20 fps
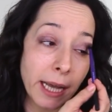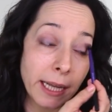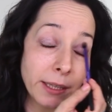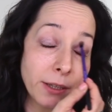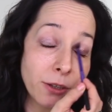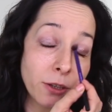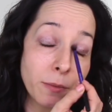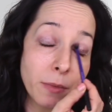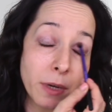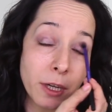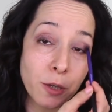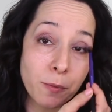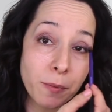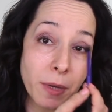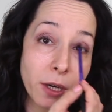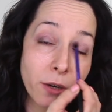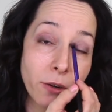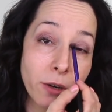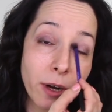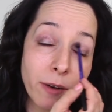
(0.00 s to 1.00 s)
And you're much
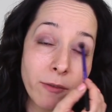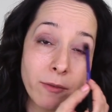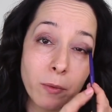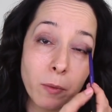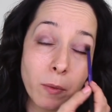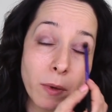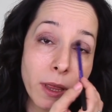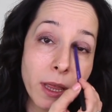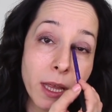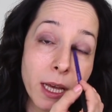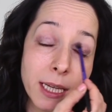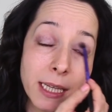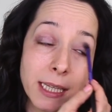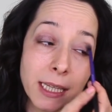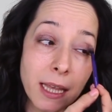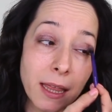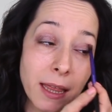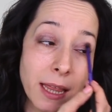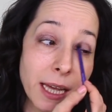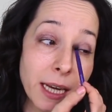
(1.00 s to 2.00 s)
better off with a
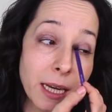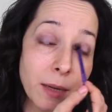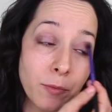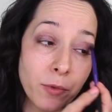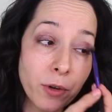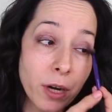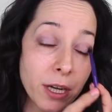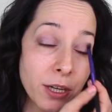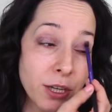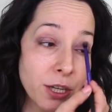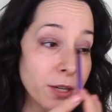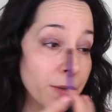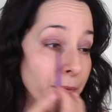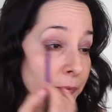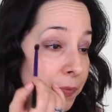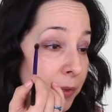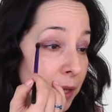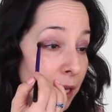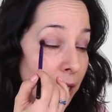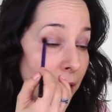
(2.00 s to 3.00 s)
synthetic brush
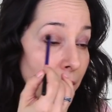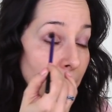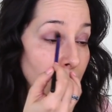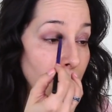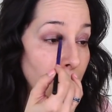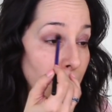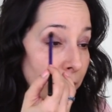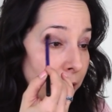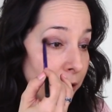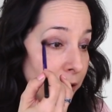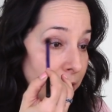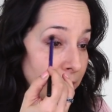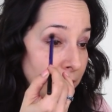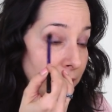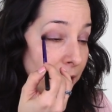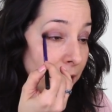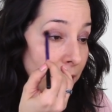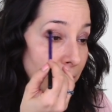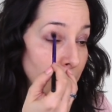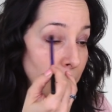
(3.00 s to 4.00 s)
when you're
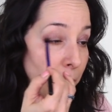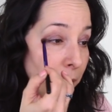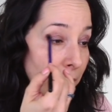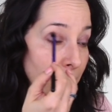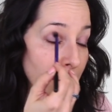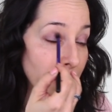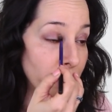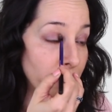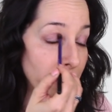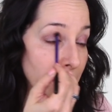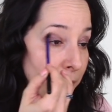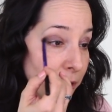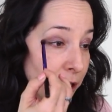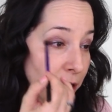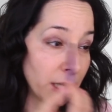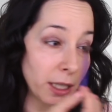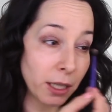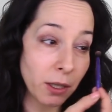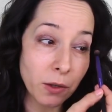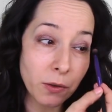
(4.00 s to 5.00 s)
dealing with cream
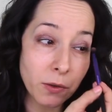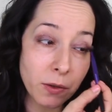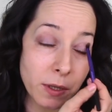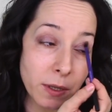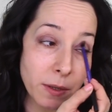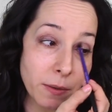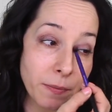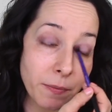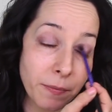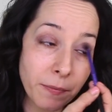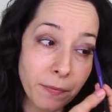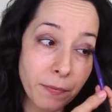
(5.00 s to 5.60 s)
shadows.